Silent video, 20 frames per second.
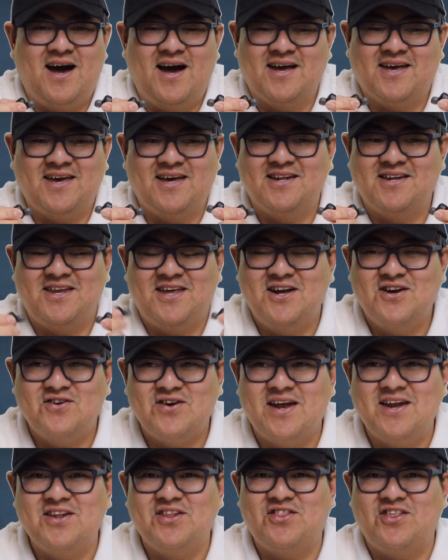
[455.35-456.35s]
I can't hear
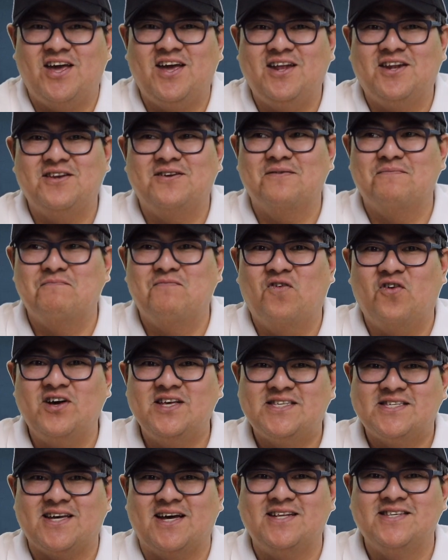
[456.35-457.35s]
anything. The
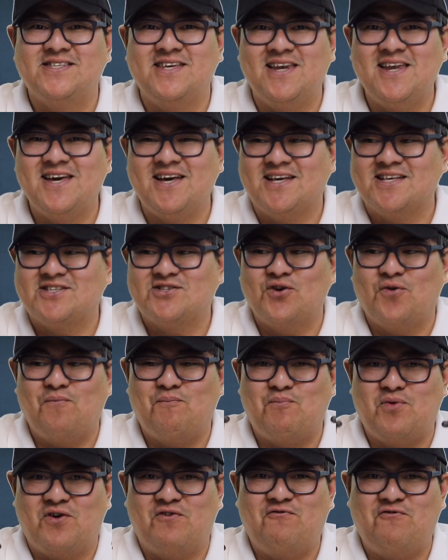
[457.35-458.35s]
voice cancelling is so
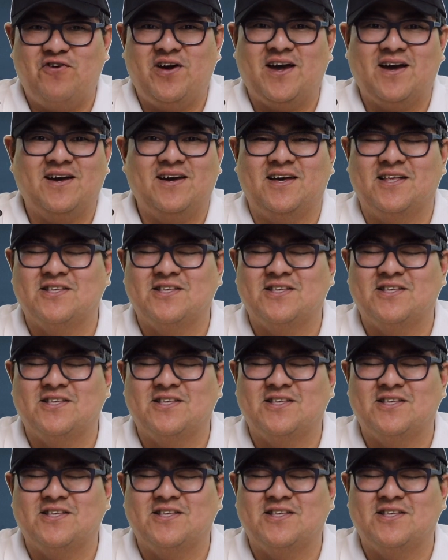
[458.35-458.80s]
perfect.